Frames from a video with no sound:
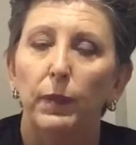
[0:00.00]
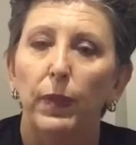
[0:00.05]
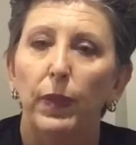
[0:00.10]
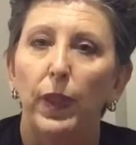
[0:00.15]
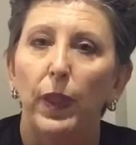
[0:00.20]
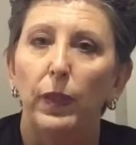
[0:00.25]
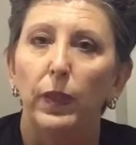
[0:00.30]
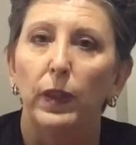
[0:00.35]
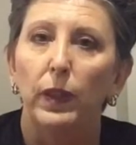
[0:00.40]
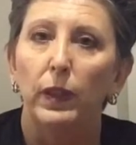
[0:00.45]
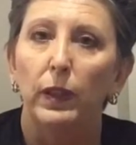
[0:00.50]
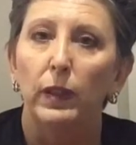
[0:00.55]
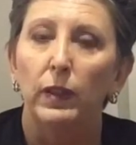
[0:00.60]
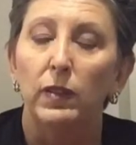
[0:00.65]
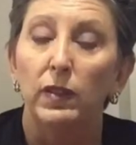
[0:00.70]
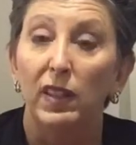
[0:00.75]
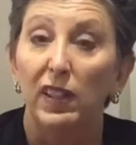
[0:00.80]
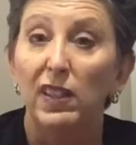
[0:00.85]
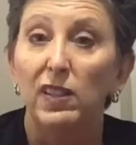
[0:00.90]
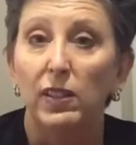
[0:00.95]
that the
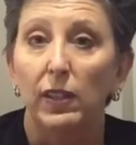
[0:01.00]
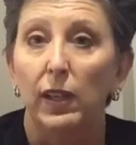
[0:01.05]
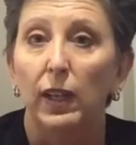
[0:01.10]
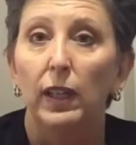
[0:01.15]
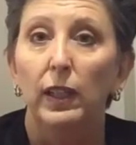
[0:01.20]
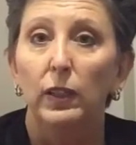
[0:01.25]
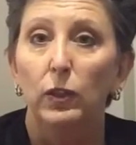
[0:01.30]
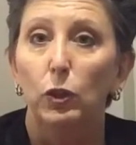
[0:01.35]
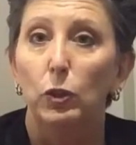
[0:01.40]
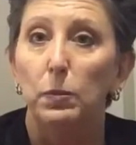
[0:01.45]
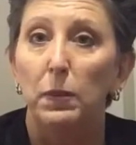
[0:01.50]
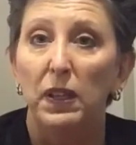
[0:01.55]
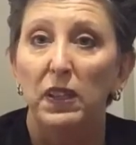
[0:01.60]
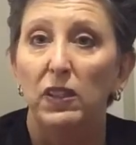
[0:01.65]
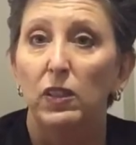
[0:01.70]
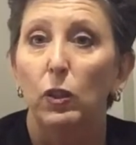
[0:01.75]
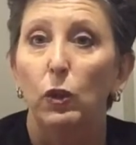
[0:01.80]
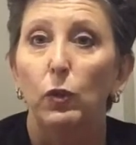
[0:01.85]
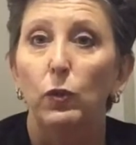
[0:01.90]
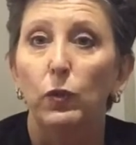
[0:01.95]
solicitor or
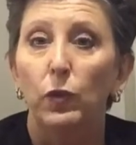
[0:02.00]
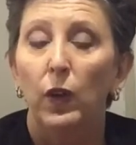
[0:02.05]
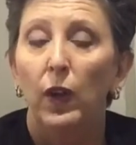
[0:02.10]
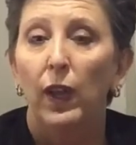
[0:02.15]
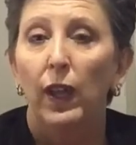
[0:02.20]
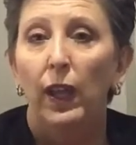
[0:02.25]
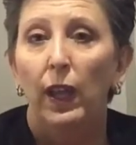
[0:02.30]
myself